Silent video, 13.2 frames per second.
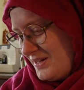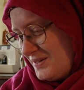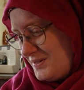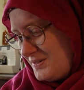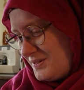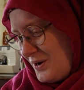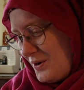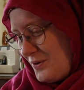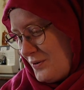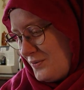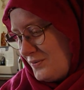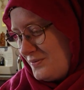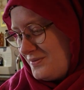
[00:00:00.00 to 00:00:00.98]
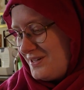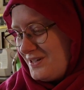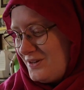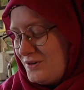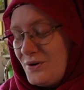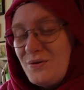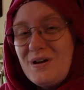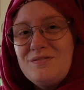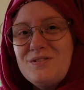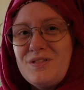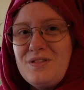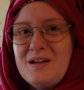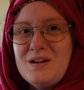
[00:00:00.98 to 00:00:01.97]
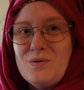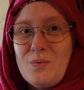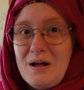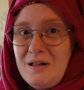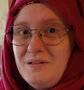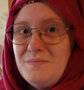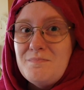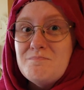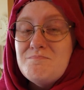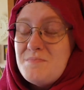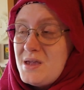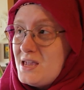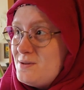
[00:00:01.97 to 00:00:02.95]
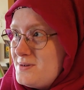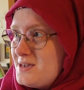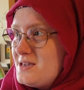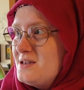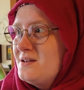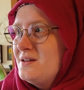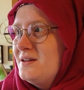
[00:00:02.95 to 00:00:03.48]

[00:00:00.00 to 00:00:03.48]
So, you have to think, well, maybe